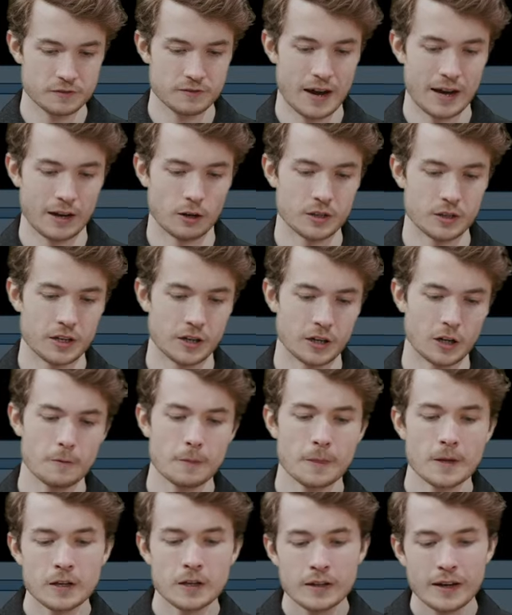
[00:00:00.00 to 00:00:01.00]
file here,
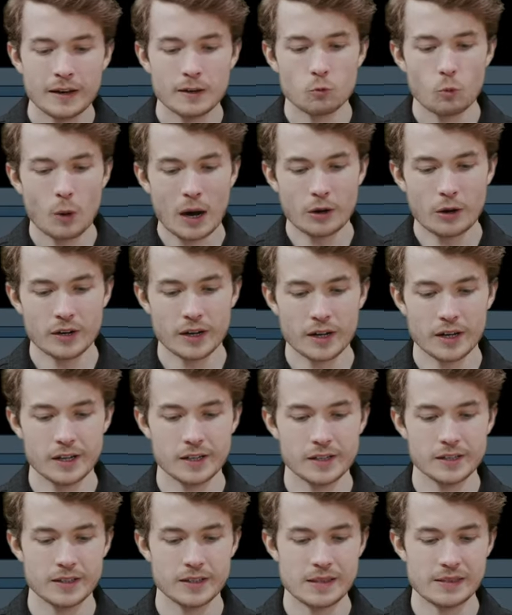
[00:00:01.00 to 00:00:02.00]
and why don't
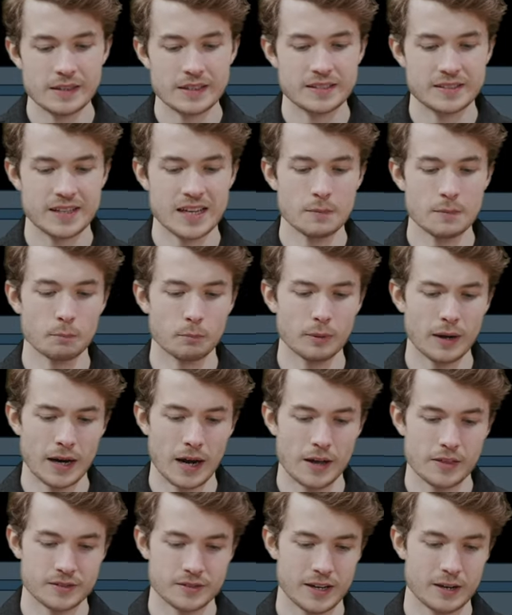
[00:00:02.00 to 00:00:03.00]
I, in the same
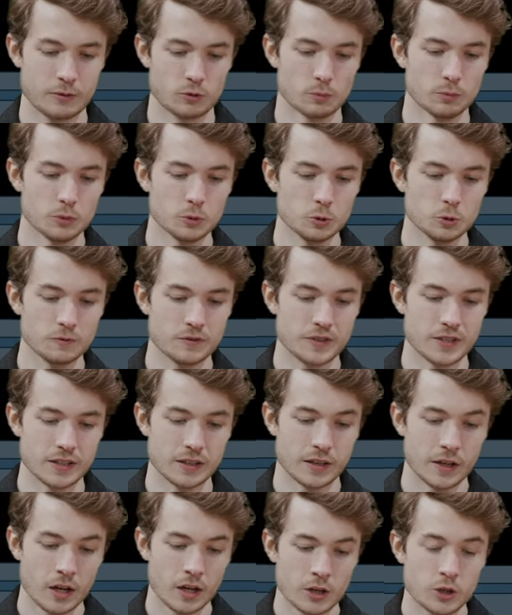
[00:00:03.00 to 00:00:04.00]
breath as I remove
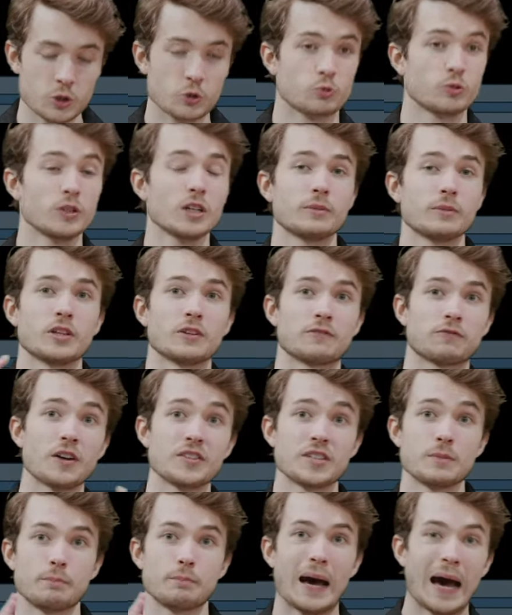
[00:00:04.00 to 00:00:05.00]
the trim, the
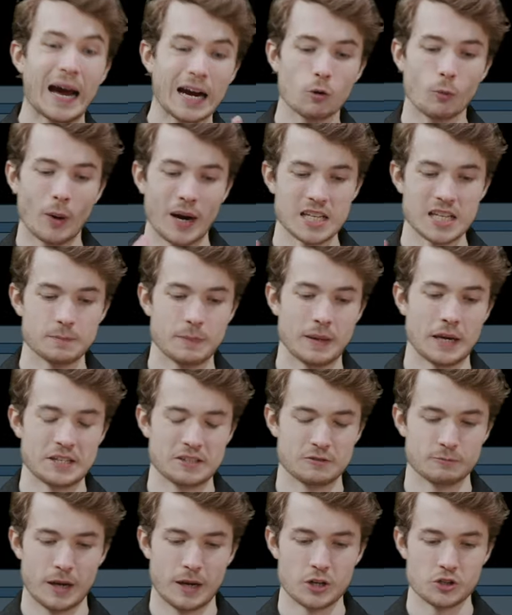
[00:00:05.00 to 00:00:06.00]
front and back white space
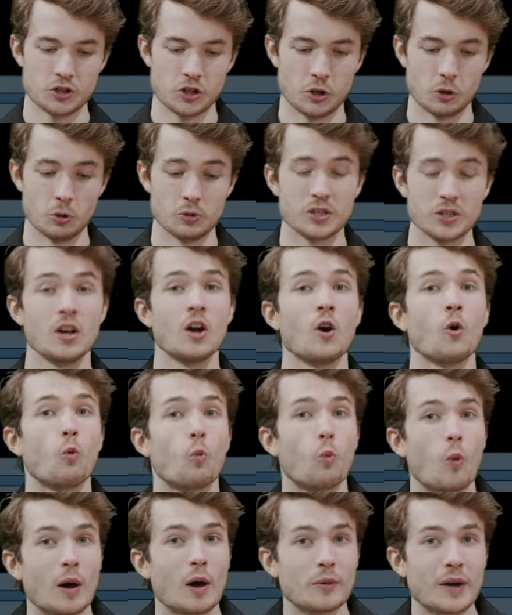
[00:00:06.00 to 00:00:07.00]
from my shows,
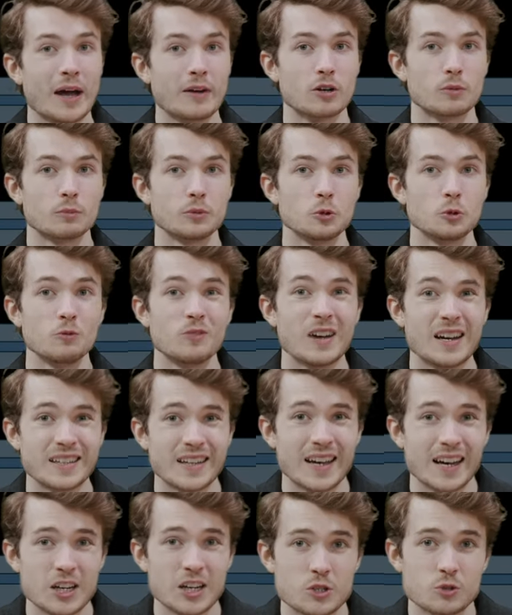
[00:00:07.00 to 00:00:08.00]
why don't I remove any
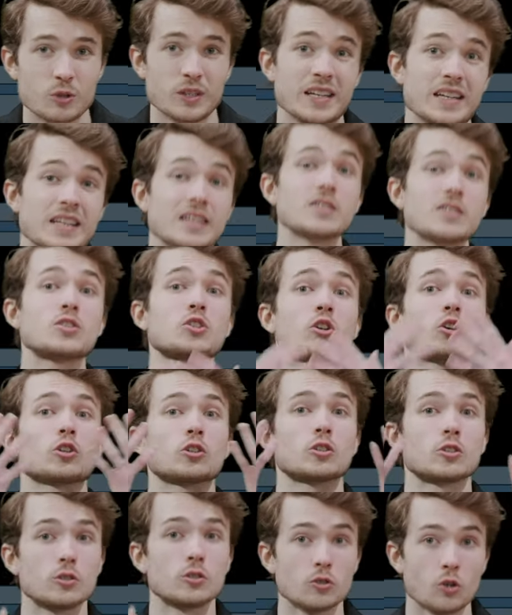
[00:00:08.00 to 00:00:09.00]
extra
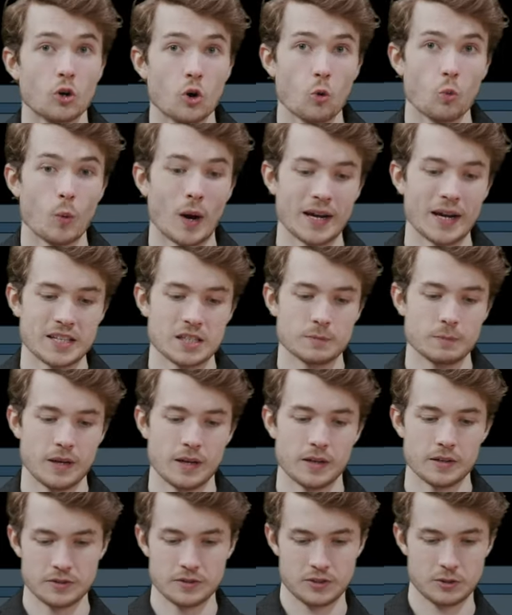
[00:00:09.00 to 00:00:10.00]
internal white
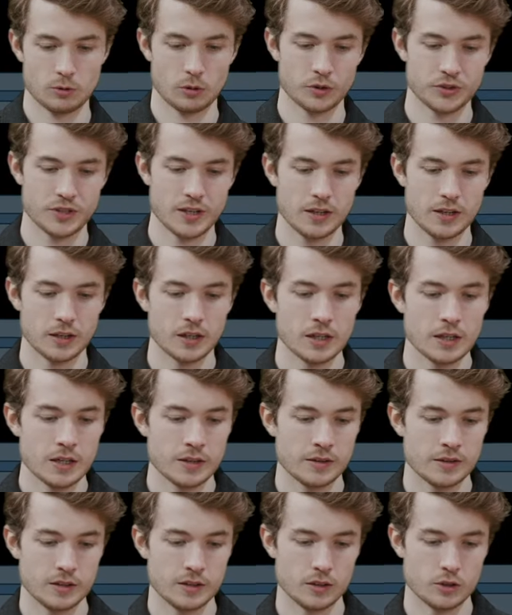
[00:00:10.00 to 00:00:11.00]
space? So I'll take
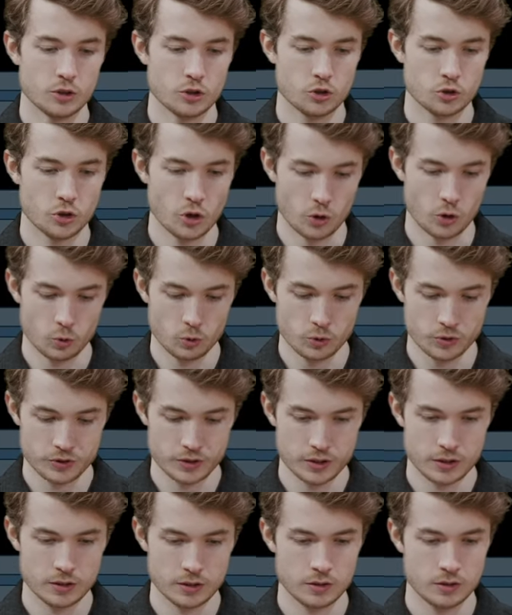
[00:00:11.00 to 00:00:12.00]
the shows,